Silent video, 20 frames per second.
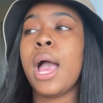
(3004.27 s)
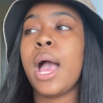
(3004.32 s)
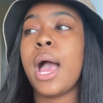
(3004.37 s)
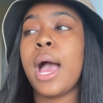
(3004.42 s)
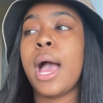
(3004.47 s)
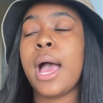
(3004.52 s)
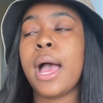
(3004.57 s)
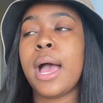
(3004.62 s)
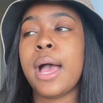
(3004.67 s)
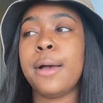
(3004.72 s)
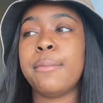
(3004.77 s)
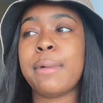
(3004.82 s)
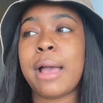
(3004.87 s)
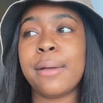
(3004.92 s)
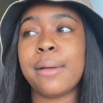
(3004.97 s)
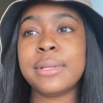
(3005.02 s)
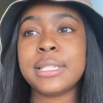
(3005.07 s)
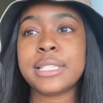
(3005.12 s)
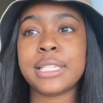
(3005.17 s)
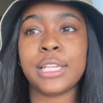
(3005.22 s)
I
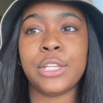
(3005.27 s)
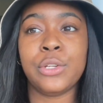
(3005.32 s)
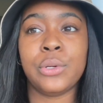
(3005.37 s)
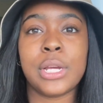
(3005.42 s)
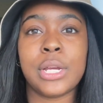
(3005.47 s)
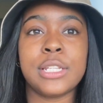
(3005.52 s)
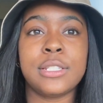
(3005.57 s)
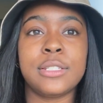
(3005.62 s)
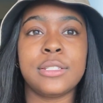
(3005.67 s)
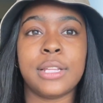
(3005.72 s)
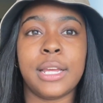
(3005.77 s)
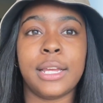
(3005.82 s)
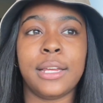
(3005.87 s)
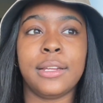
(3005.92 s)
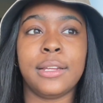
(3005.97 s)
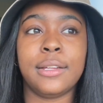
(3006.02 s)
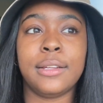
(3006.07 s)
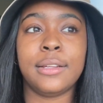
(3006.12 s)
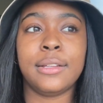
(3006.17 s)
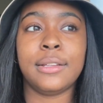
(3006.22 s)
would say you guys,
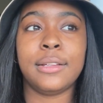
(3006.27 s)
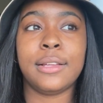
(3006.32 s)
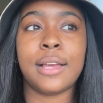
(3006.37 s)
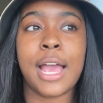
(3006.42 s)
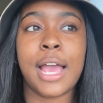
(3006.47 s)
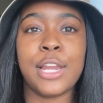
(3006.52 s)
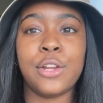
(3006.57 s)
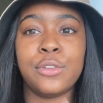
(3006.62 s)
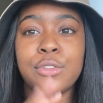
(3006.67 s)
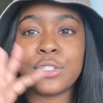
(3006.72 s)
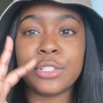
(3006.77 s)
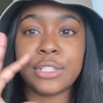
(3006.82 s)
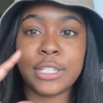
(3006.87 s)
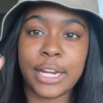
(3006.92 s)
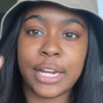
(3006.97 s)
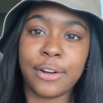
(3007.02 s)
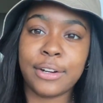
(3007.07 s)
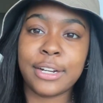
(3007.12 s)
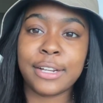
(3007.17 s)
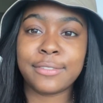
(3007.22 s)
like, I know there's a
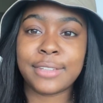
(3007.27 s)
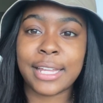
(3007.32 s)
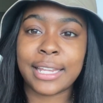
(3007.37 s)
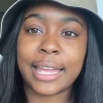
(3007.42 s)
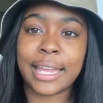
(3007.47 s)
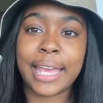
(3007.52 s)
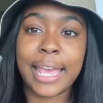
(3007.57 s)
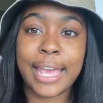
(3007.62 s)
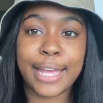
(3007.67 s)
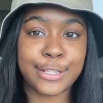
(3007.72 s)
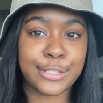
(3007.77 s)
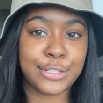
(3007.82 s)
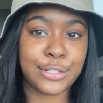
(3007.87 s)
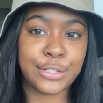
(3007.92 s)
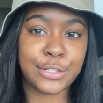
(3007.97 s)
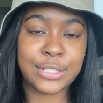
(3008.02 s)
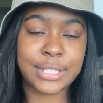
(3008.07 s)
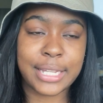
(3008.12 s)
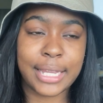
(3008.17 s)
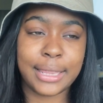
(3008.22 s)
narrative that, like,
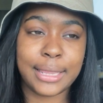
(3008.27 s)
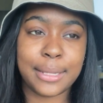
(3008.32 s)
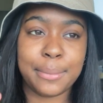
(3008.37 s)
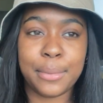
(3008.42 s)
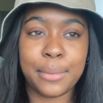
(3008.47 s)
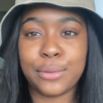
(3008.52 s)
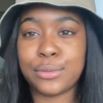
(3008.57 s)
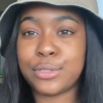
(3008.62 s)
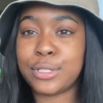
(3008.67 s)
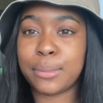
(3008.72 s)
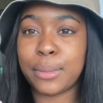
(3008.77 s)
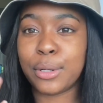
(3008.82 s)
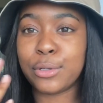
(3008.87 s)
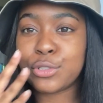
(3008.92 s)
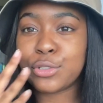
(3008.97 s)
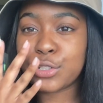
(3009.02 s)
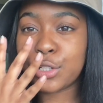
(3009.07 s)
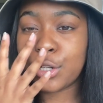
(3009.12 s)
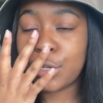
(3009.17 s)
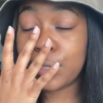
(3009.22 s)
Cancer is, like, the most
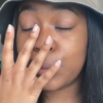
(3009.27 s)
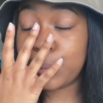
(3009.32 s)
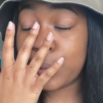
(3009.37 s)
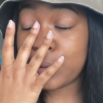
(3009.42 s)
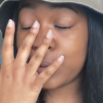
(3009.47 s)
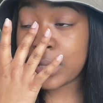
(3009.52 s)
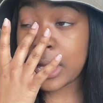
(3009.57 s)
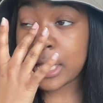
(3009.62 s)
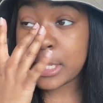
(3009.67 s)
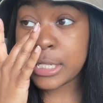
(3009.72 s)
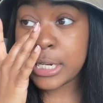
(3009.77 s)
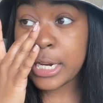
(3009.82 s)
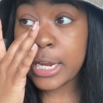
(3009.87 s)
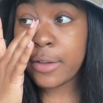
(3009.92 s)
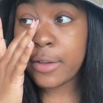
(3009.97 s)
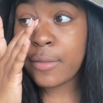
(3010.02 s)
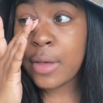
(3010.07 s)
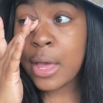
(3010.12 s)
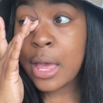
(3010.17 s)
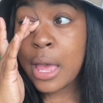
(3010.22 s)
emotional and the most
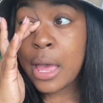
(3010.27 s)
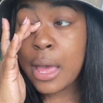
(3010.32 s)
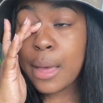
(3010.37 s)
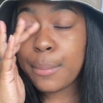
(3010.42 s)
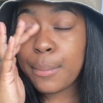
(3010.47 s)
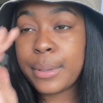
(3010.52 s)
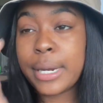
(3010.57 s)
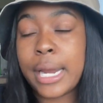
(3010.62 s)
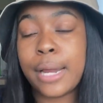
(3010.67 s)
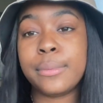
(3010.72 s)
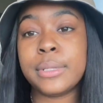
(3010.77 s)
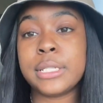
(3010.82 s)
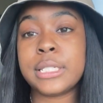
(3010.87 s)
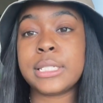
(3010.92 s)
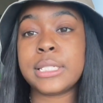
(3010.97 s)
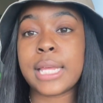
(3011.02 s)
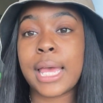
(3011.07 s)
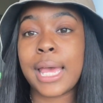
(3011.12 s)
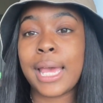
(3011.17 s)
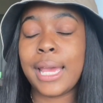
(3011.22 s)
sensitive, but I would
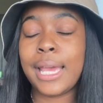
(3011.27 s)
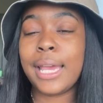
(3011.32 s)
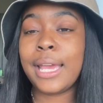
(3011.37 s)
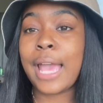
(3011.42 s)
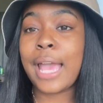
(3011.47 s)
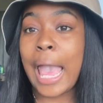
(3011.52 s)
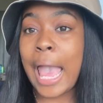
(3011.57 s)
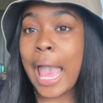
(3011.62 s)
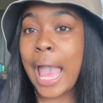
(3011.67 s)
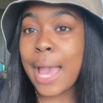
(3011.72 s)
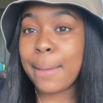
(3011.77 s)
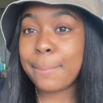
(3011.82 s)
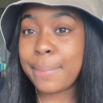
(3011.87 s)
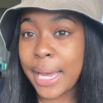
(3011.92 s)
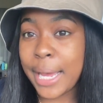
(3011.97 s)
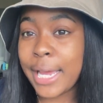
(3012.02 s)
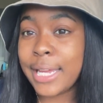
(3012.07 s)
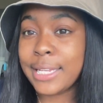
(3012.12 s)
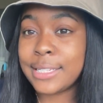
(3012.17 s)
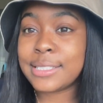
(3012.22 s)
say
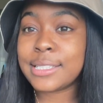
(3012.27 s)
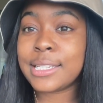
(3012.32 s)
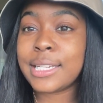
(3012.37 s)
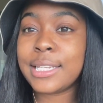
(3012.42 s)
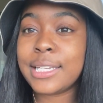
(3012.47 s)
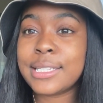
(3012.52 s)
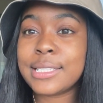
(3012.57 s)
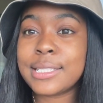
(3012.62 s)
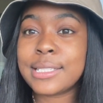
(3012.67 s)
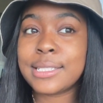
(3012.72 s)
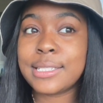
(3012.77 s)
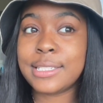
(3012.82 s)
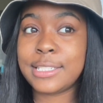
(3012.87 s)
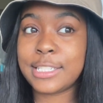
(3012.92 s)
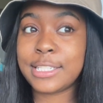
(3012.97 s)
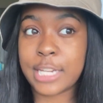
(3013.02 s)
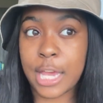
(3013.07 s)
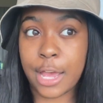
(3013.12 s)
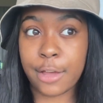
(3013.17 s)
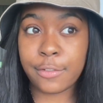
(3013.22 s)
Pisces
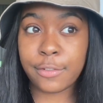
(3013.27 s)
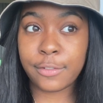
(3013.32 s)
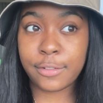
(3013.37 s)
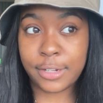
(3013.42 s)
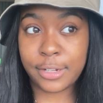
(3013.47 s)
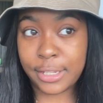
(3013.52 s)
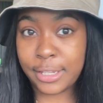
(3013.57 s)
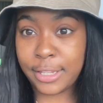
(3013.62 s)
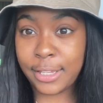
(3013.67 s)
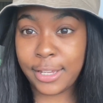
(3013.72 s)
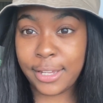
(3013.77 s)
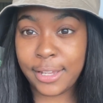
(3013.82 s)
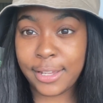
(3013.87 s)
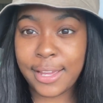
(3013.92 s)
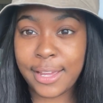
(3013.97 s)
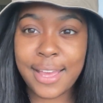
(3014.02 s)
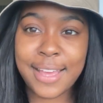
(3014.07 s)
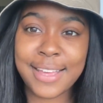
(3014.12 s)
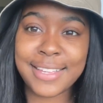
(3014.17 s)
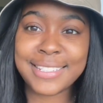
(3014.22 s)
definitely
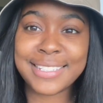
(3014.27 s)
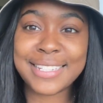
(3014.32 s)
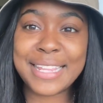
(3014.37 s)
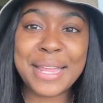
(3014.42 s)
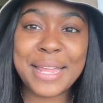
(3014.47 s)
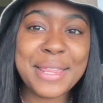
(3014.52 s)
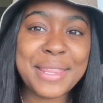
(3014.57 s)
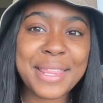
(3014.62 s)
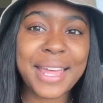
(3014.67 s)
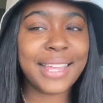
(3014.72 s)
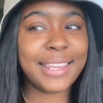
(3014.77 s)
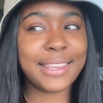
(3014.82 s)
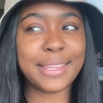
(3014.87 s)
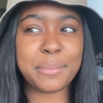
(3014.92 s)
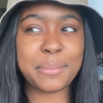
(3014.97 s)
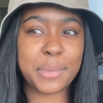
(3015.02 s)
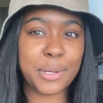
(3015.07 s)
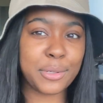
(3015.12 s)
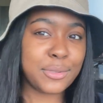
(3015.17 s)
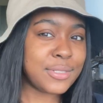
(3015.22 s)
is, like, the
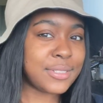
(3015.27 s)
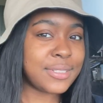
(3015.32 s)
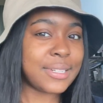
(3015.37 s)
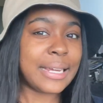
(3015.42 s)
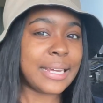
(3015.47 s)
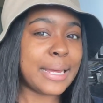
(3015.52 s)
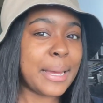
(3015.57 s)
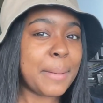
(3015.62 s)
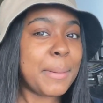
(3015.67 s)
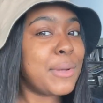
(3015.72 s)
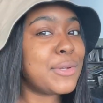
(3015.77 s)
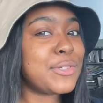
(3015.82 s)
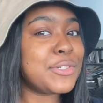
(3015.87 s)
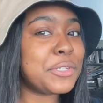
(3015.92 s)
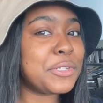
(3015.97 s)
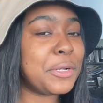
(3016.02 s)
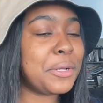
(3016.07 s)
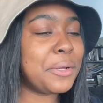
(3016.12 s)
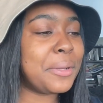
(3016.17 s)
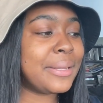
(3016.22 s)
most, like,
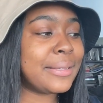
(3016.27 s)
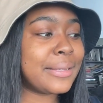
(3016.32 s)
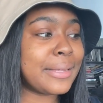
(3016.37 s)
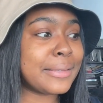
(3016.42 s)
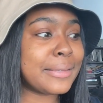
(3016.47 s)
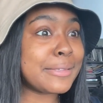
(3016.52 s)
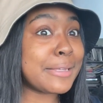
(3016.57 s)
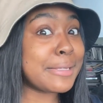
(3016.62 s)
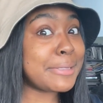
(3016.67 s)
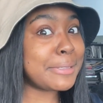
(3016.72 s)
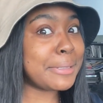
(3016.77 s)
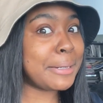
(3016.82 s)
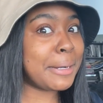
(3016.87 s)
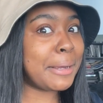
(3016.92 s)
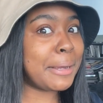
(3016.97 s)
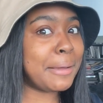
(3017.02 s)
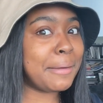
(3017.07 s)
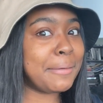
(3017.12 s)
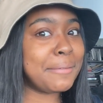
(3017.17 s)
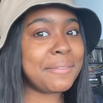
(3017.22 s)
emotional and, like,
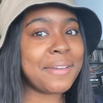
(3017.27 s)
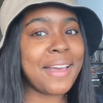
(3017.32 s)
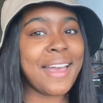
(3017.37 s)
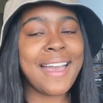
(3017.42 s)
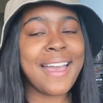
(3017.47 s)
sensitive.